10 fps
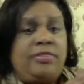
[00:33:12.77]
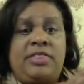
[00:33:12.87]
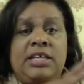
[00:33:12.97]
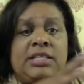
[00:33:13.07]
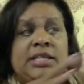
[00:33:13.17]

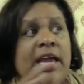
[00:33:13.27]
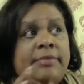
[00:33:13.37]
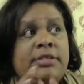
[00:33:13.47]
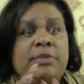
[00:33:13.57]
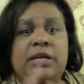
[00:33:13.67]
this
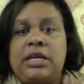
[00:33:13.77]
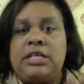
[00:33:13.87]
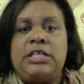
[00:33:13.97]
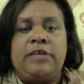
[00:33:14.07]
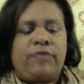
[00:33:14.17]
came to me
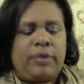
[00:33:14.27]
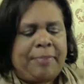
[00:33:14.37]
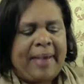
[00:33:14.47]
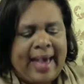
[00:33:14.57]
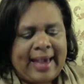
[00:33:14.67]
in a
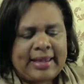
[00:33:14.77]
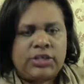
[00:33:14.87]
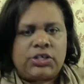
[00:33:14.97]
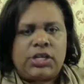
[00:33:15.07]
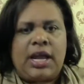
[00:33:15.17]
different
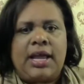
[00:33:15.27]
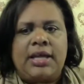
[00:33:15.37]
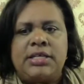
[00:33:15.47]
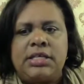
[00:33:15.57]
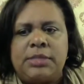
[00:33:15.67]
package than
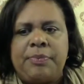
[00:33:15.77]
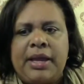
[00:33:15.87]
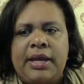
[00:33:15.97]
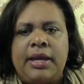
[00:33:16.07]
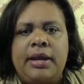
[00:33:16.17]
I
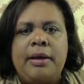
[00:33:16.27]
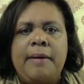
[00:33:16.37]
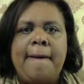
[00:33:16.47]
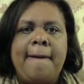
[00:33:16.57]
anticipated.